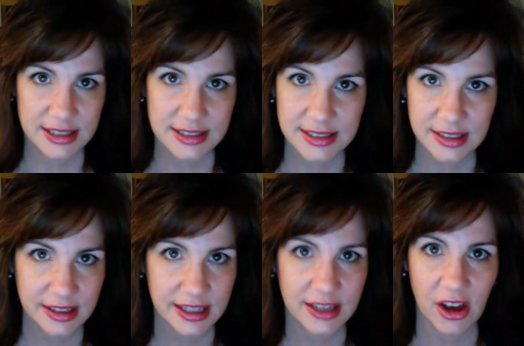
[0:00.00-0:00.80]
the
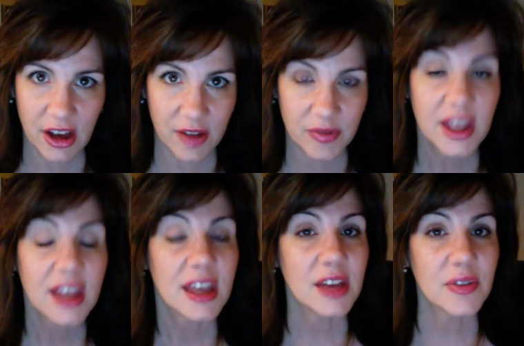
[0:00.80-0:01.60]
silly cough.
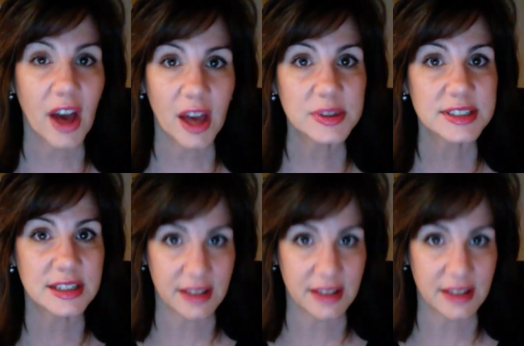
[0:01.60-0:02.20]
If I was in